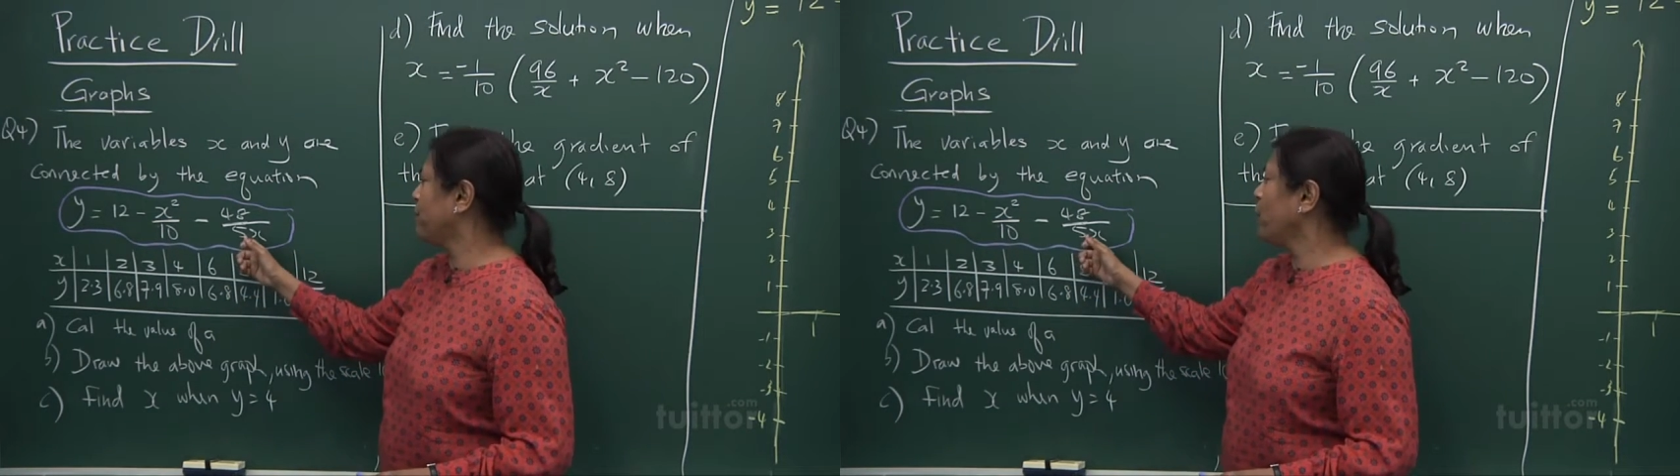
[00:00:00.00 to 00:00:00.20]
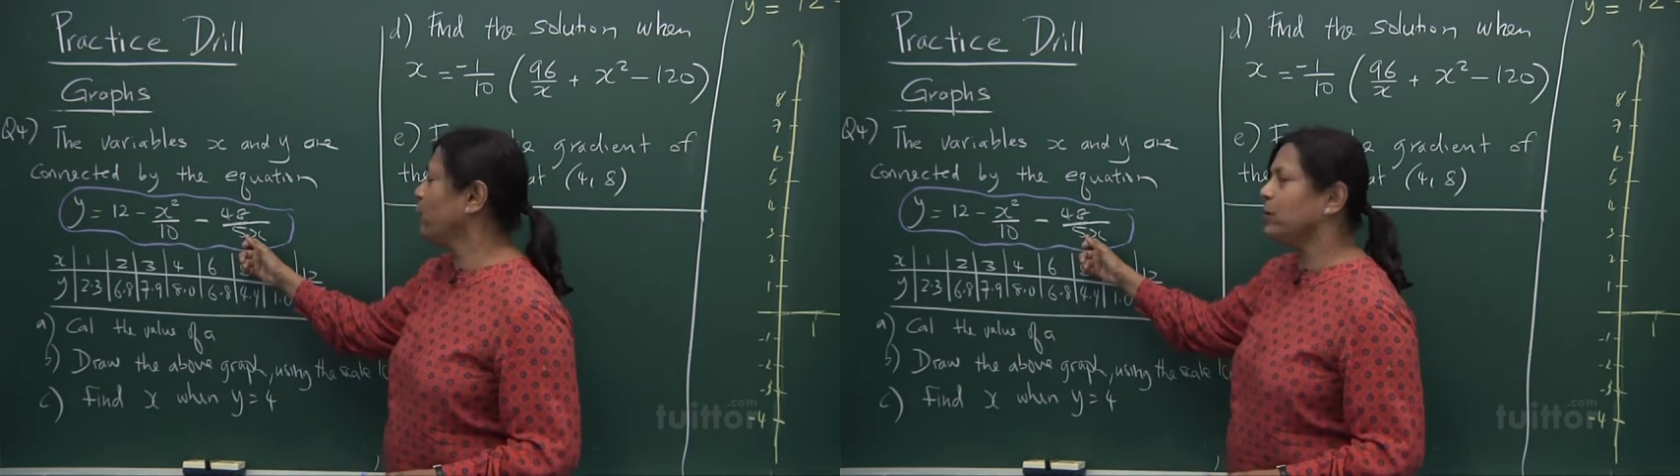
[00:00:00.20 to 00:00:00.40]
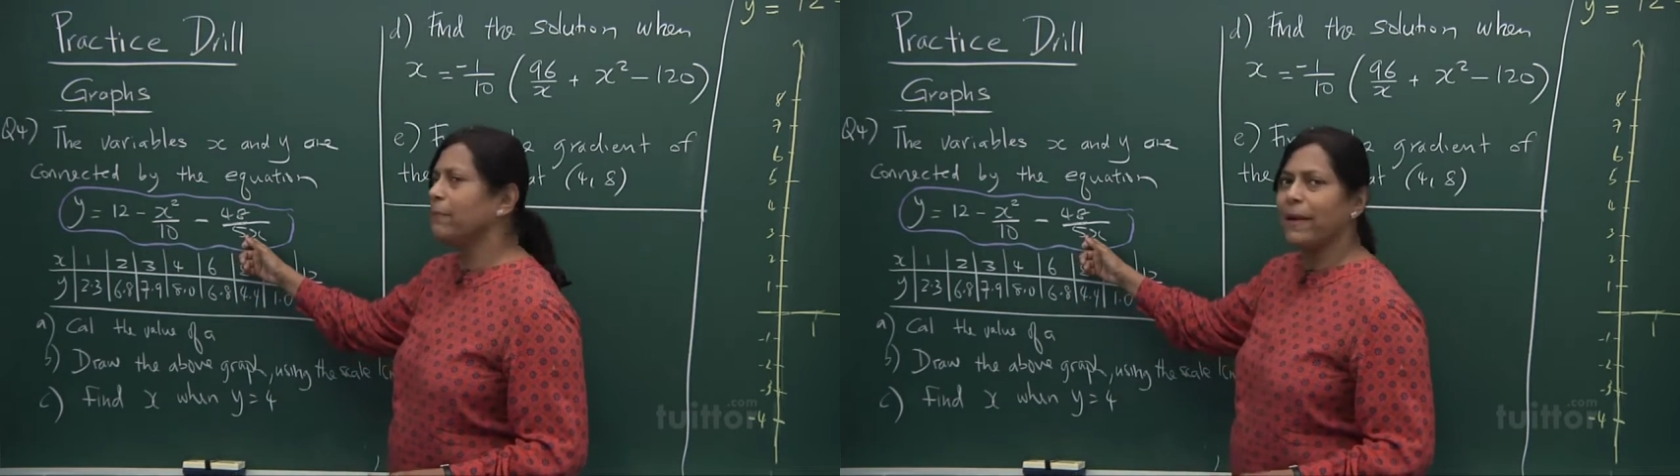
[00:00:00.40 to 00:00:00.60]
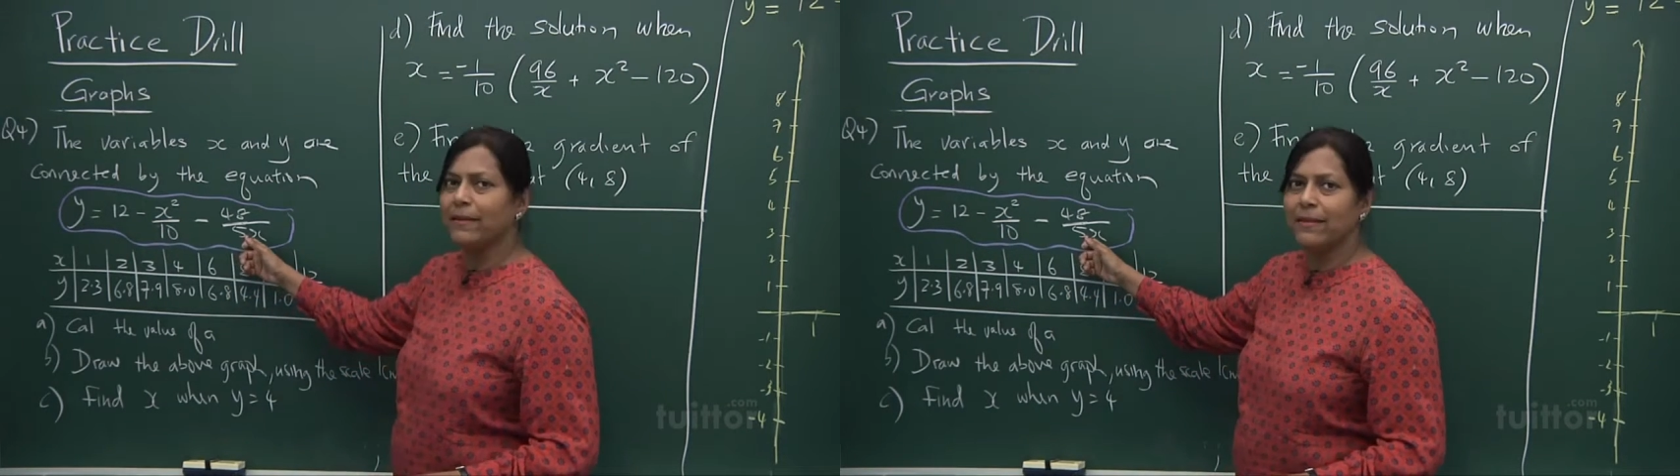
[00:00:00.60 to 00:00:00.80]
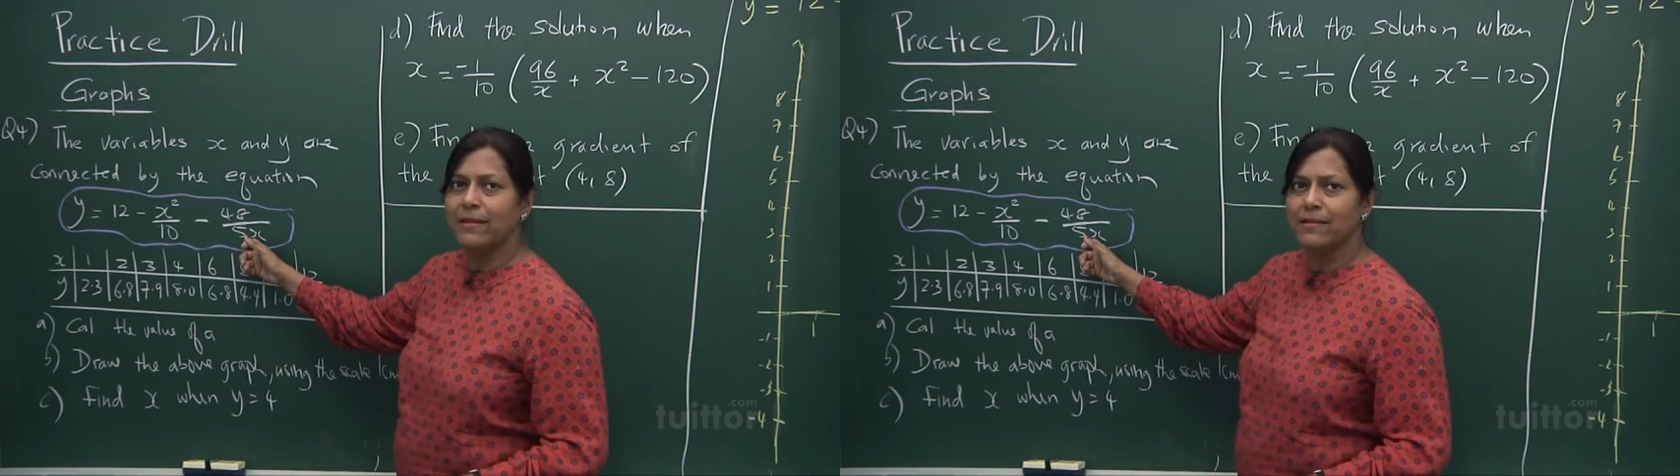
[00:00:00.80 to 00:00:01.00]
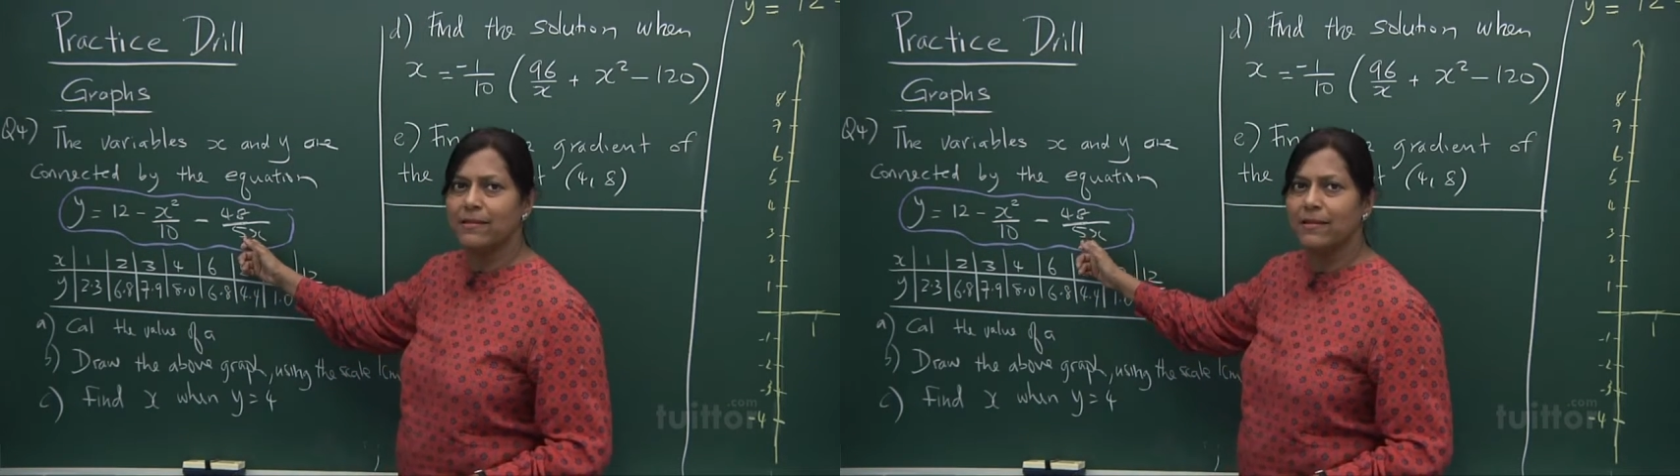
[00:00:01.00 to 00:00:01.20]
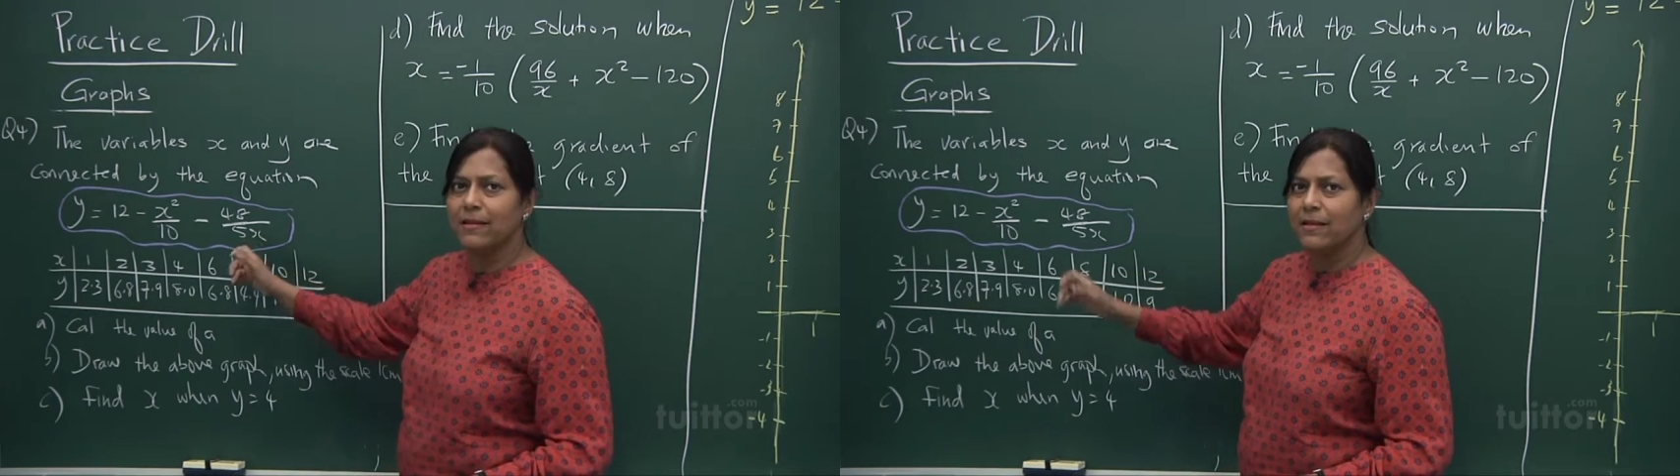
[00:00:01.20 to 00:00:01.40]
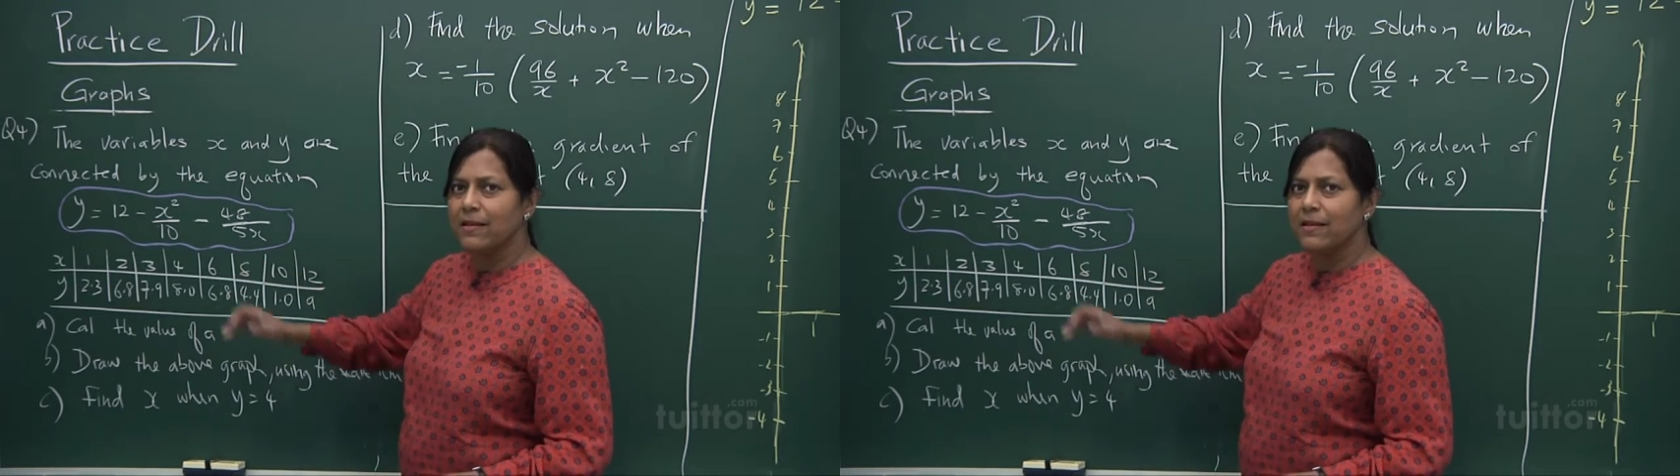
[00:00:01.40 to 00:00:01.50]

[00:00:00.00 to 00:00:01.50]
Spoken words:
pulled by this.